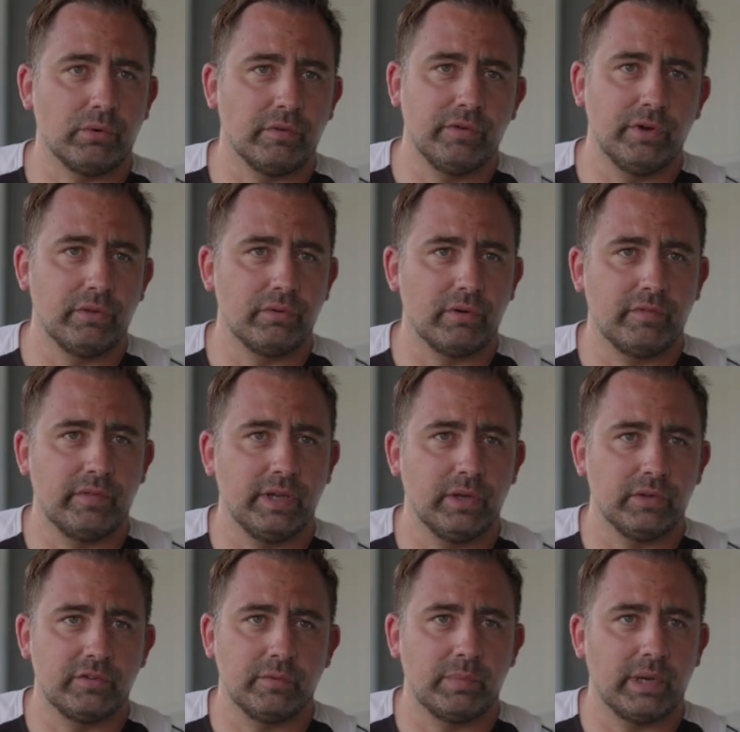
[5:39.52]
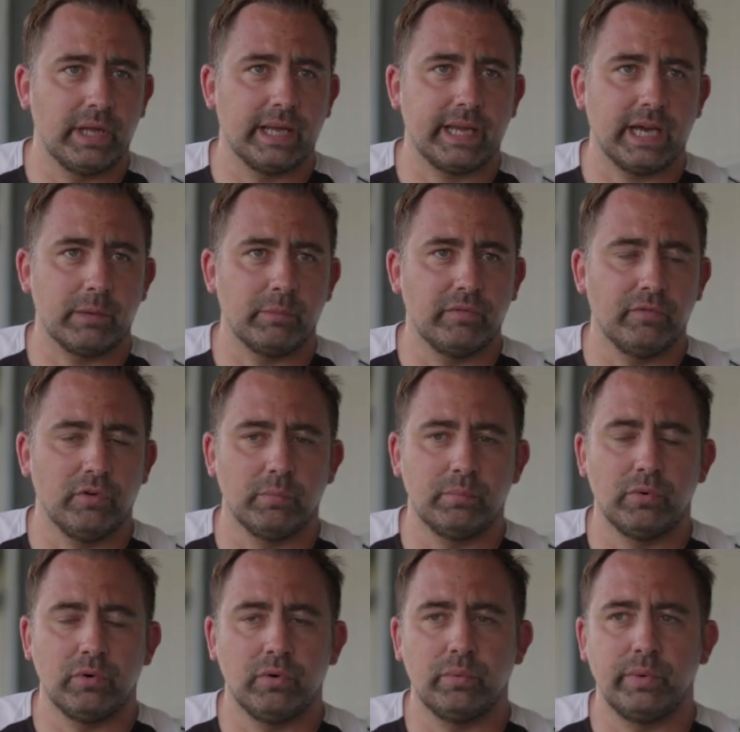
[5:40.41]
or further afield to play academy
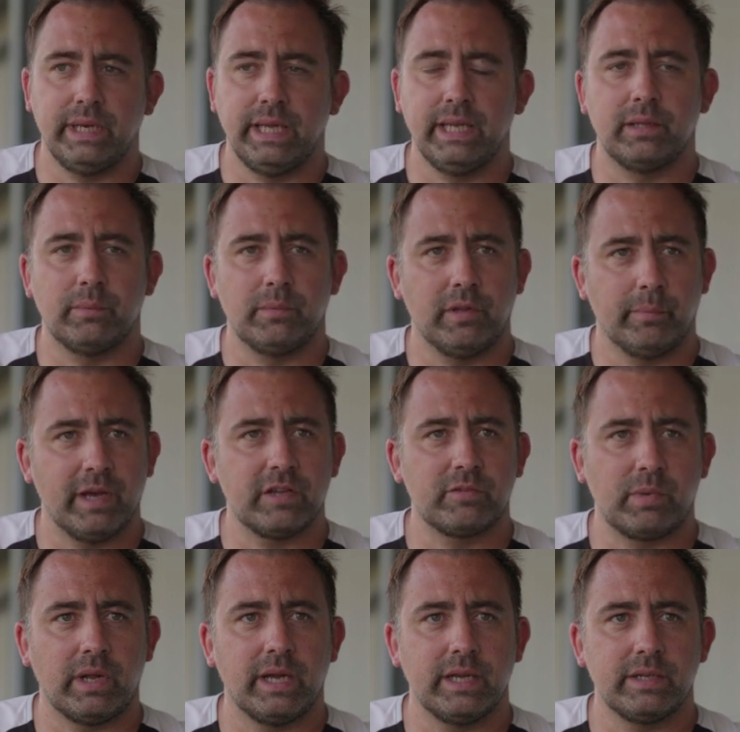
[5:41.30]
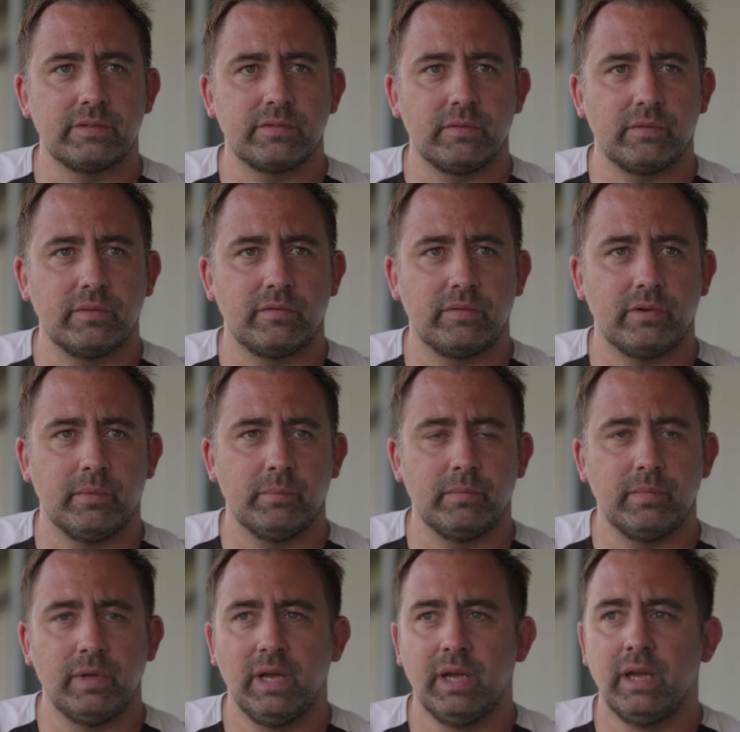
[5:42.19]
football. We need the best players from
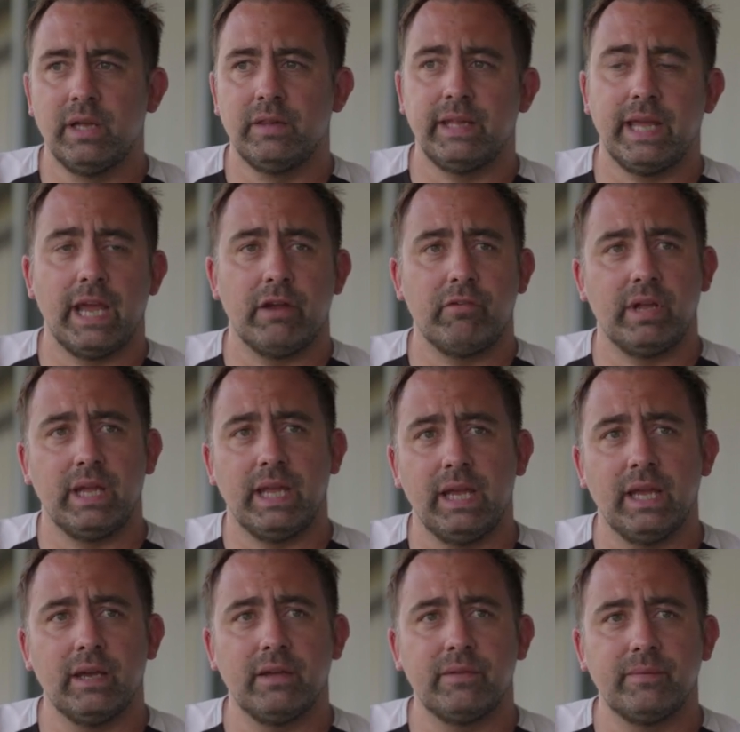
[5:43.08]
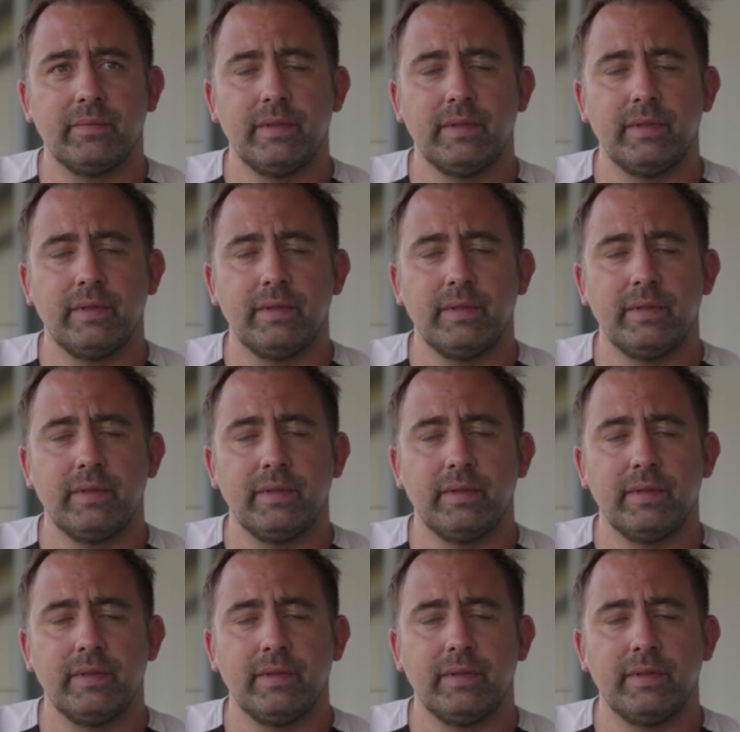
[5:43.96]
the area here